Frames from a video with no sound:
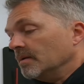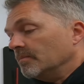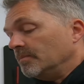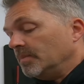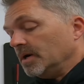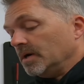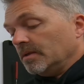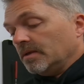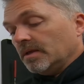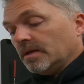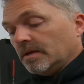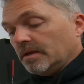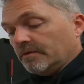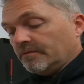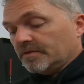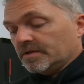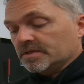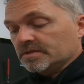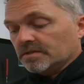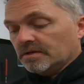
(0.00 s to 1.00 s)
But if
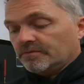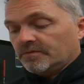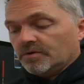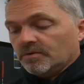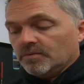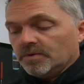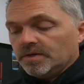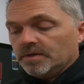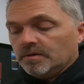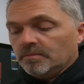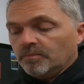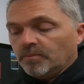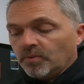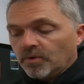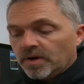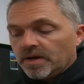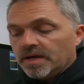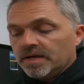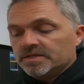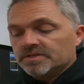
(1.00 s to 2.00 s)
this lifter wheel
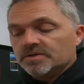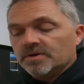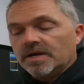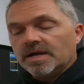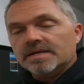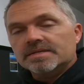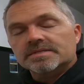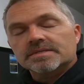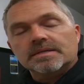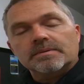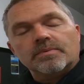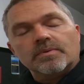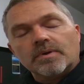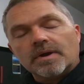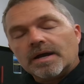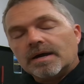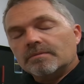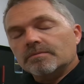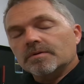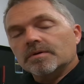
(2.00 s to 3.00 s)
breaks or has any
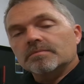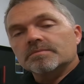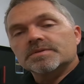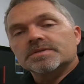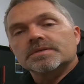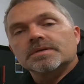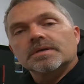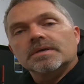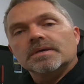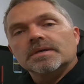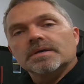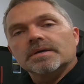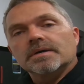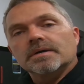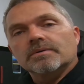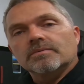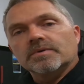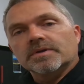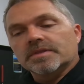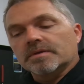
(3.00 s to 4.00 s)
problems
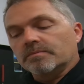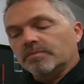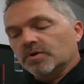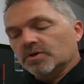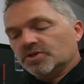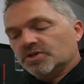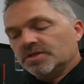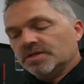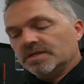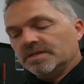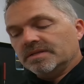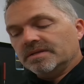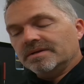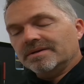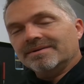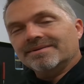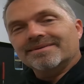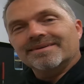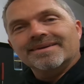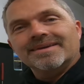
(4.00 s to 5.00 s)
with the bushing in
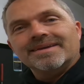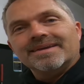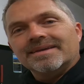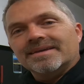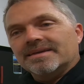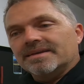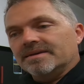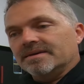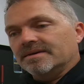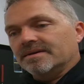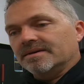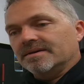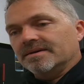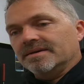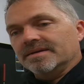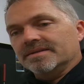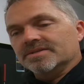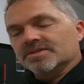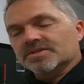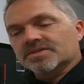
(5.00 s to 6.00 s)
there,
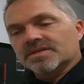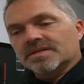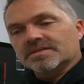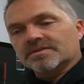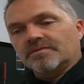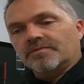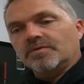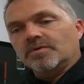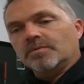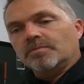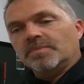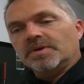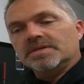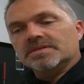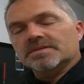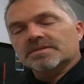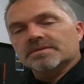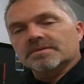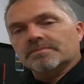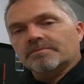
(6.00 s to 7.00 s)
it just sends a few
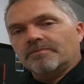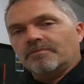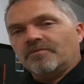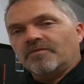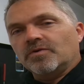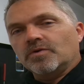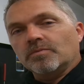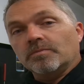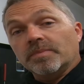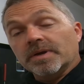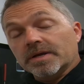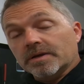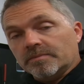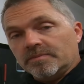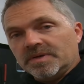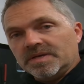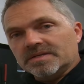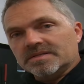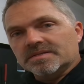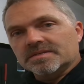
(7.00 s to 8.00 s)
bigger
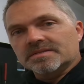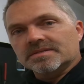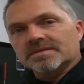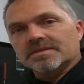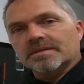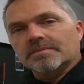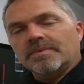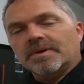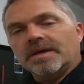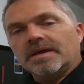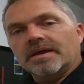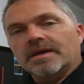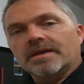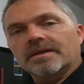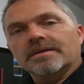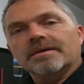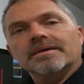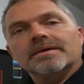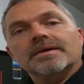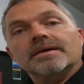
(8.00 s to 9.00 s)
pieces in the
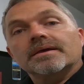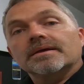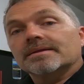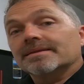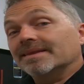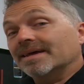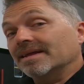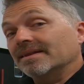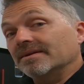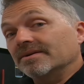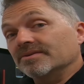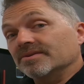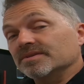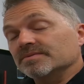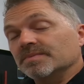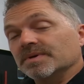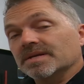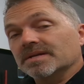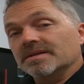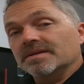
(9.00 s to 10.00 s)
pan. Not nearly as
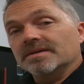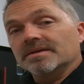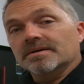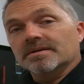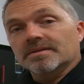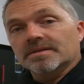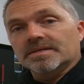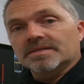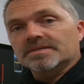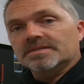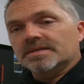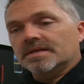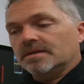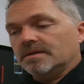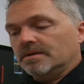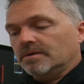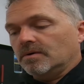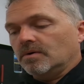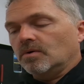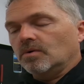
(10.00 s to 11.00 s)
big a deal as
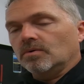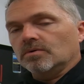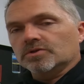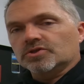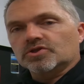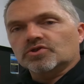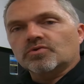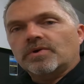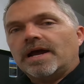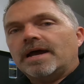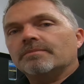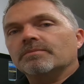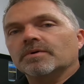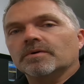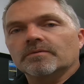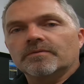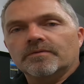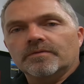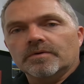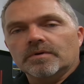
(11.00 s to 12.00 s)
sending a whole
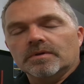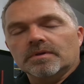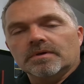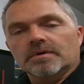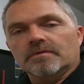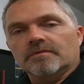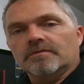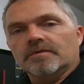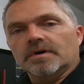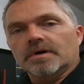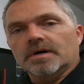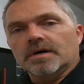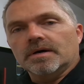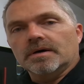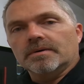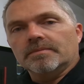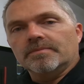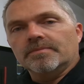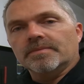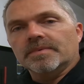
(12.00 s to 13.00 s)
shrapnel full
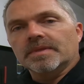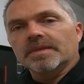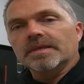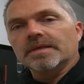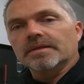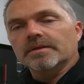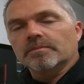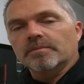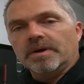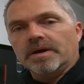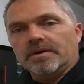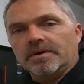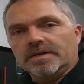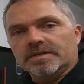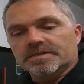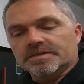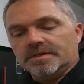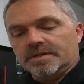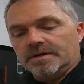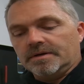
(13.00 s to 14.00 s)
of needle
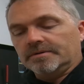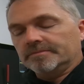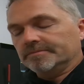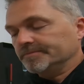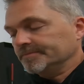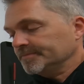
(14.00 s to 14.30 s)
bearings in there.